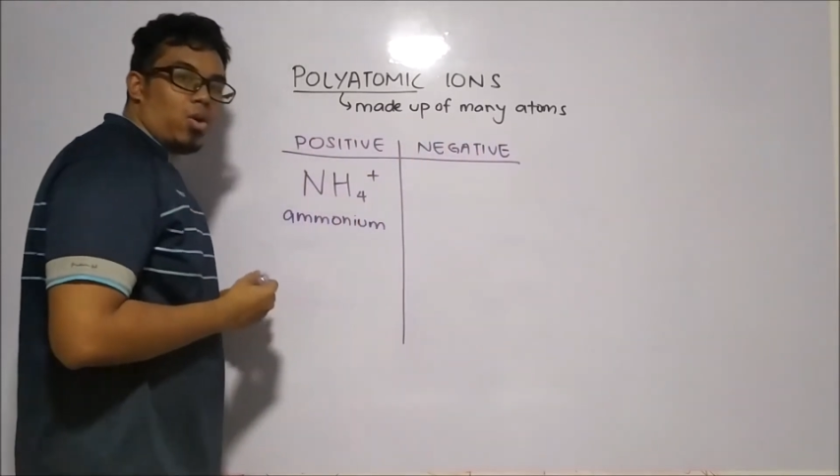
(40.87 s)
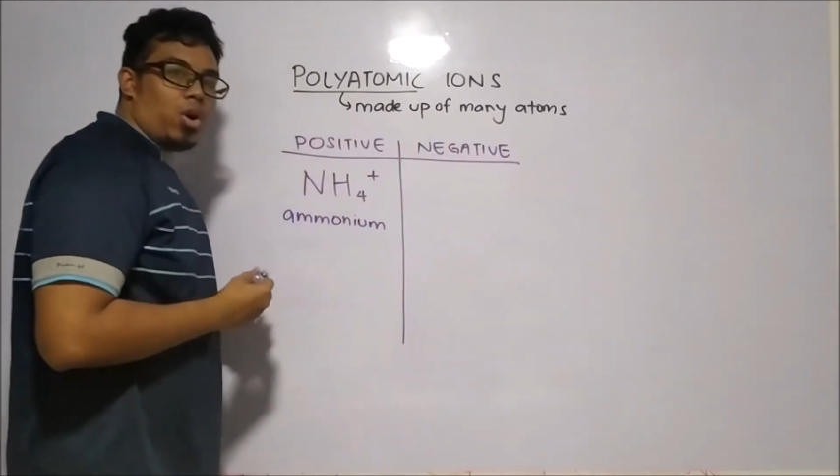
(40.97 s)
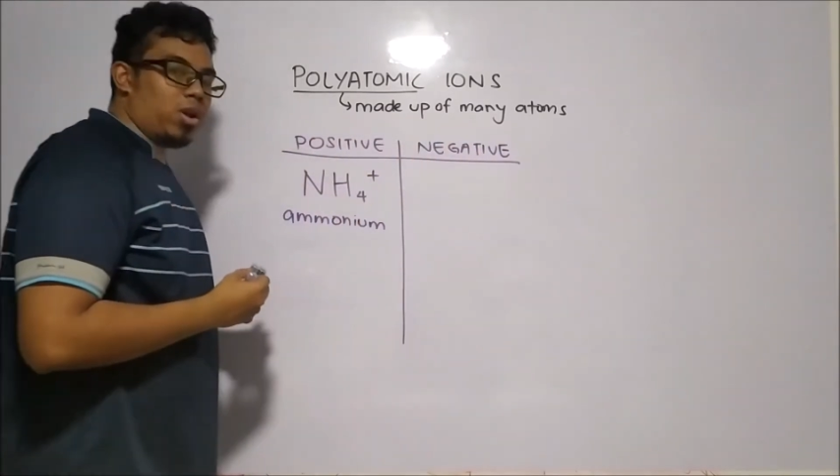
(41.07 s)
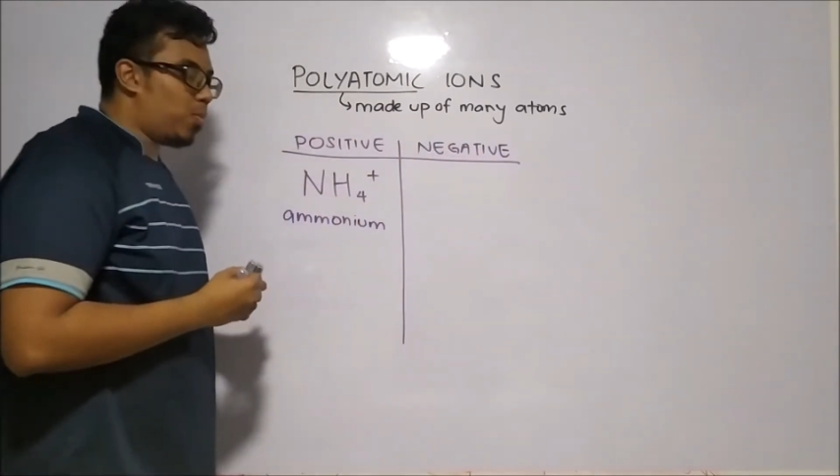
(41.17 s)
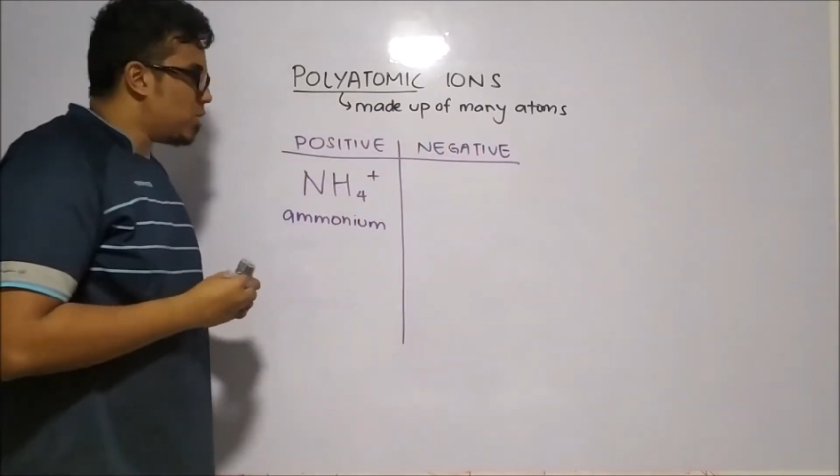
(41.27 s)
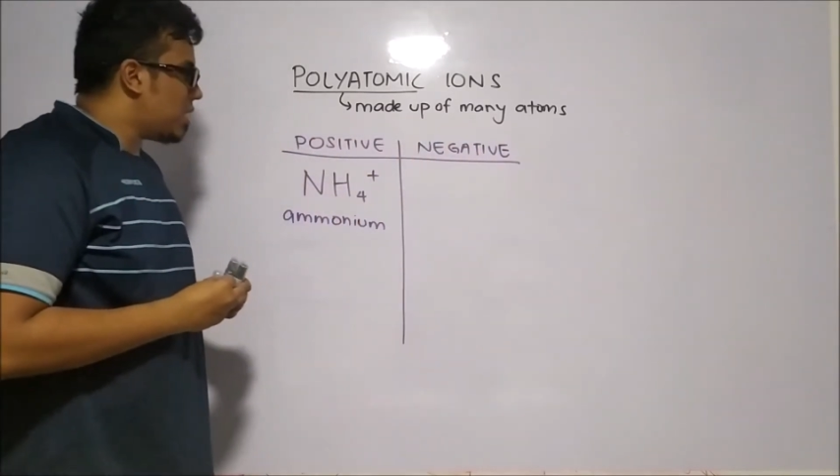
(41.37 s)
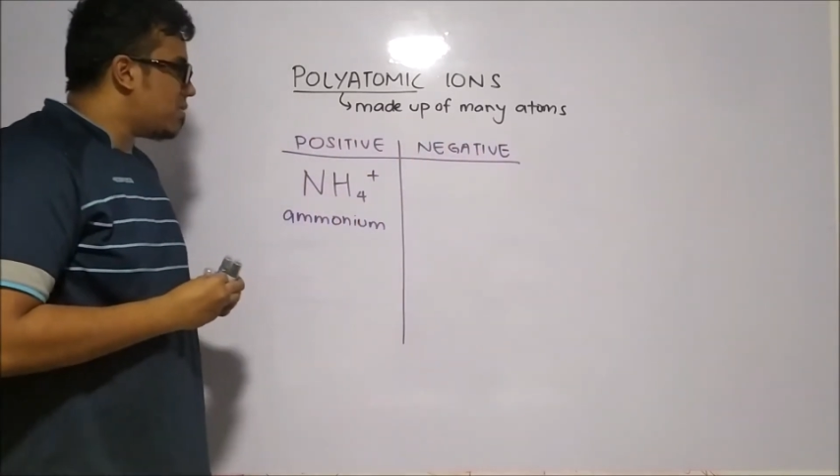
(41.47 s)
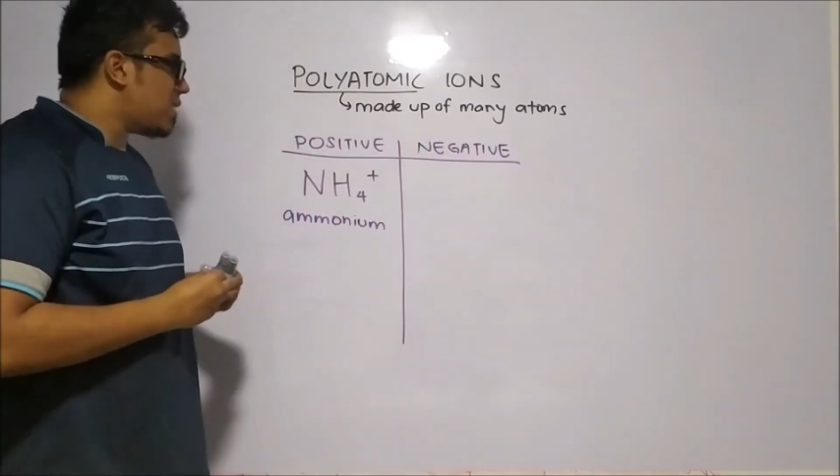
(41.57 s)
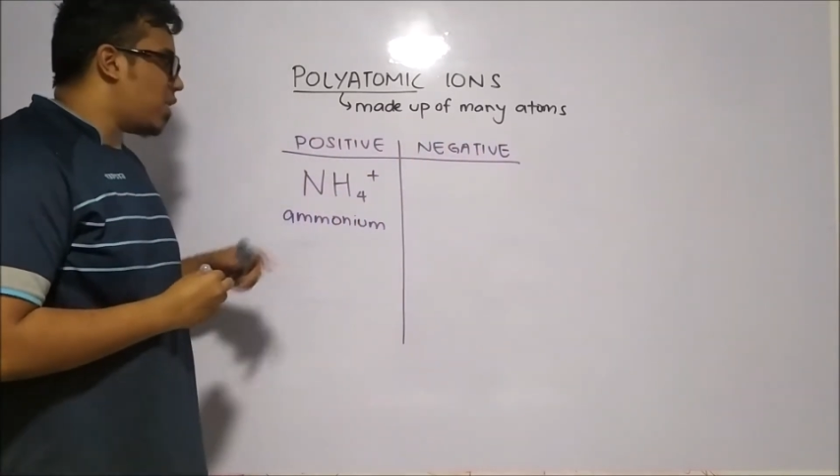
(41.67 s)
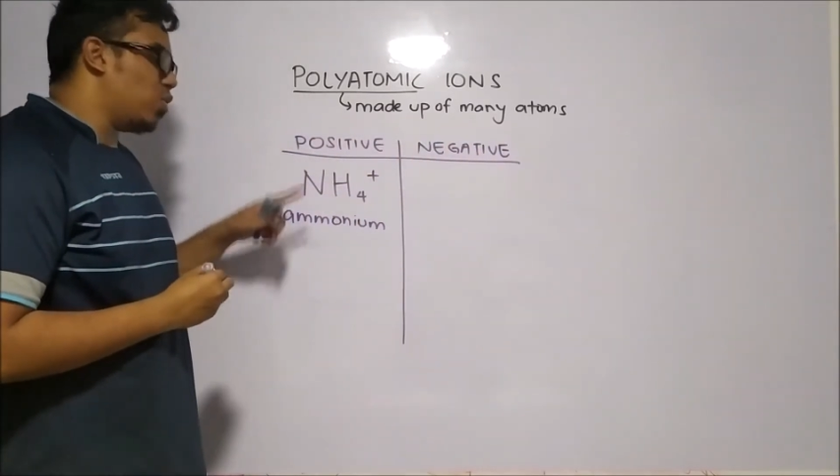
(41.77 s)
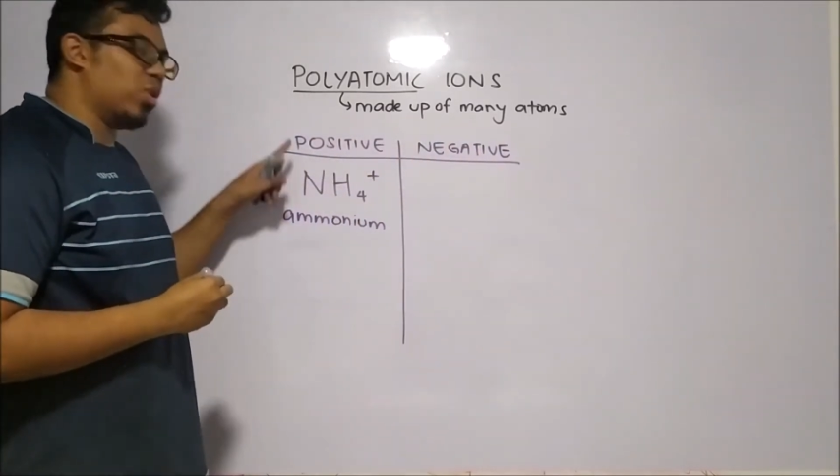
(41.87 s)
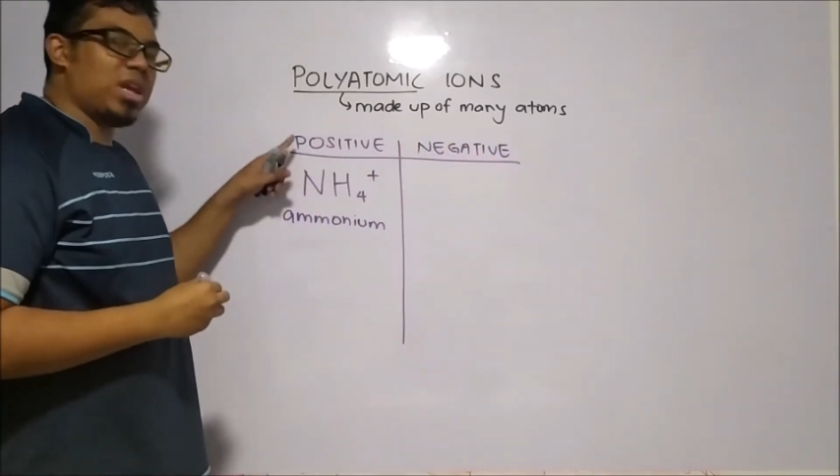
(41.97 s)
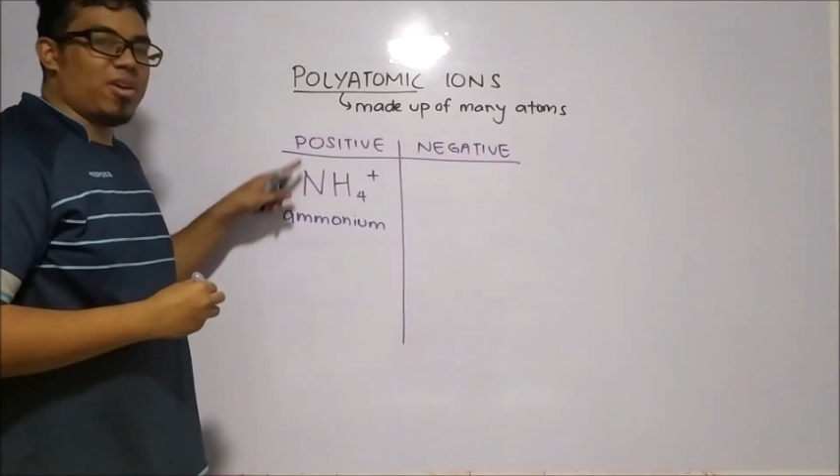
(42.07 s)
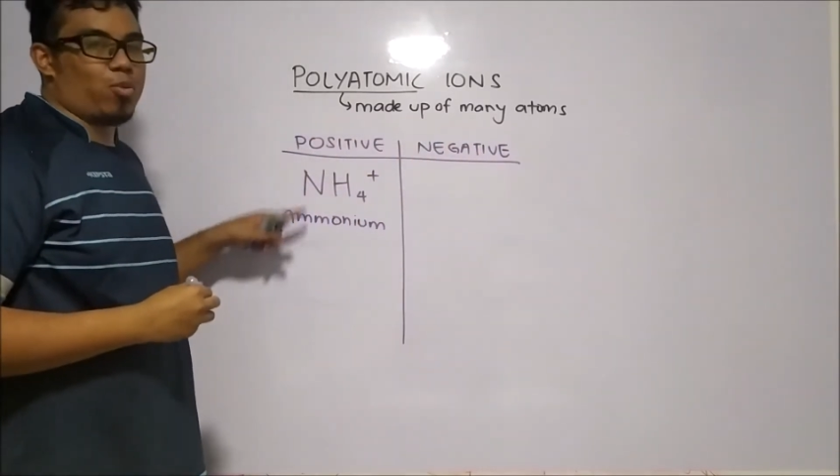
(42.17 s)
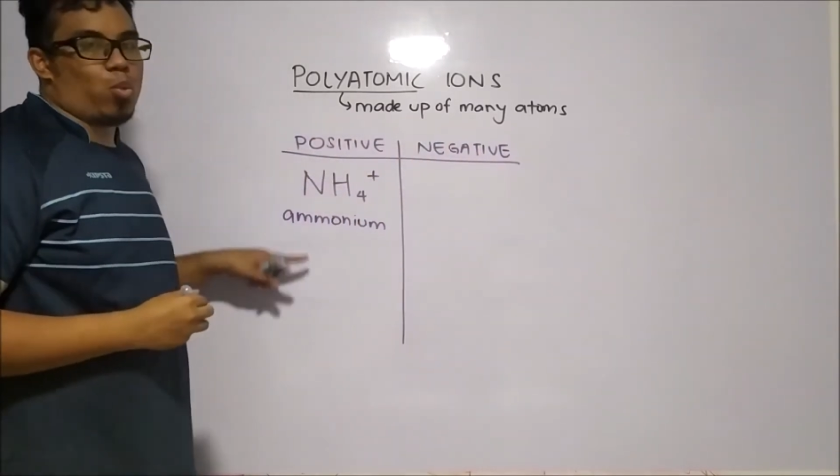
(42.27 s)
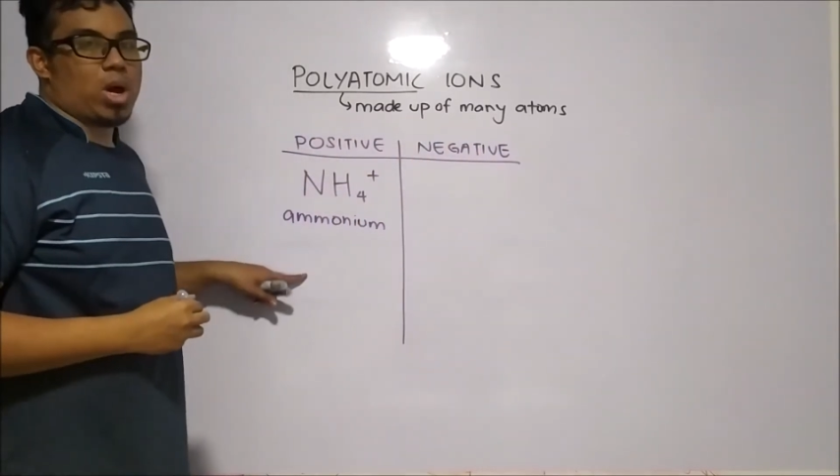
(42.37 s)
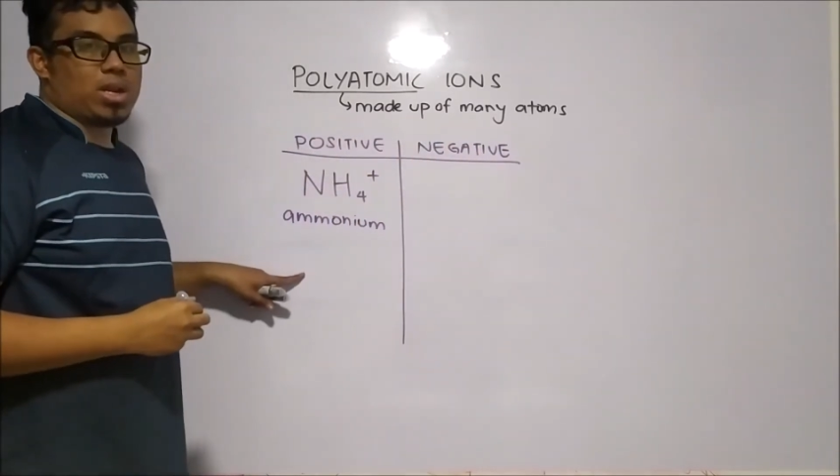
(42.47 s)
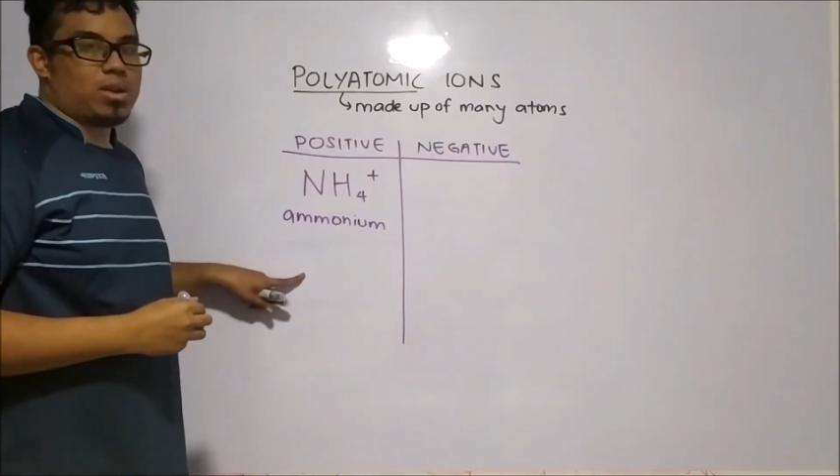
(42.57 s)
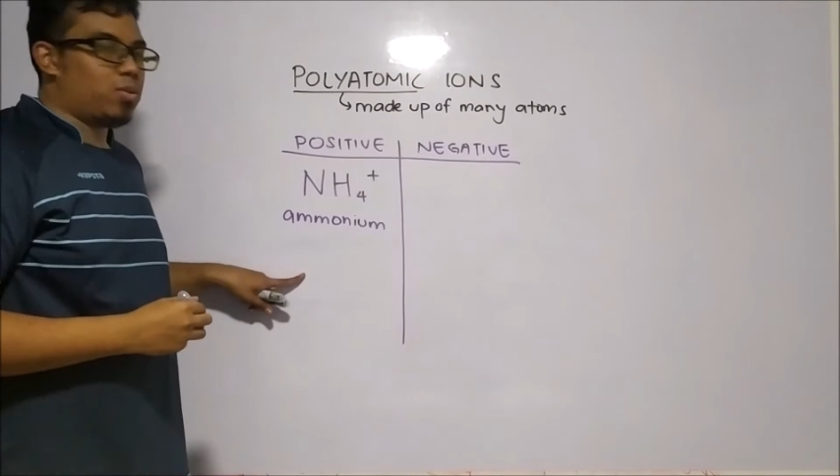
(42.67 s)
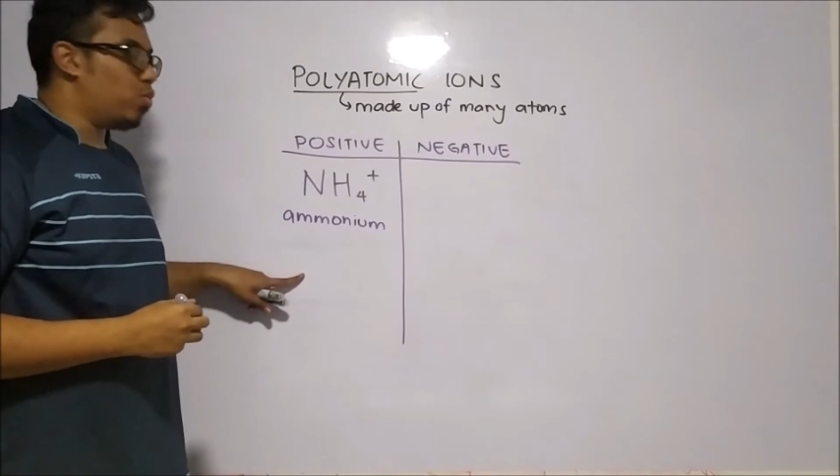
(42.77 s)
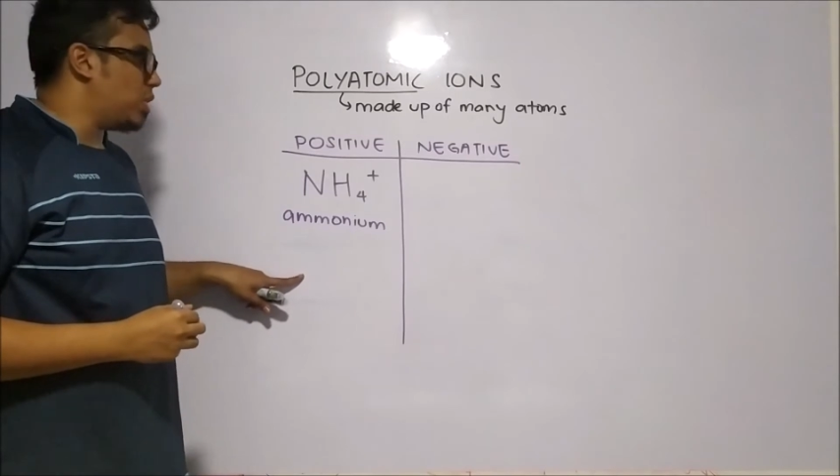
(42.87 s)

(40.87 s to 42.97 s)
On the positive side, you only have one,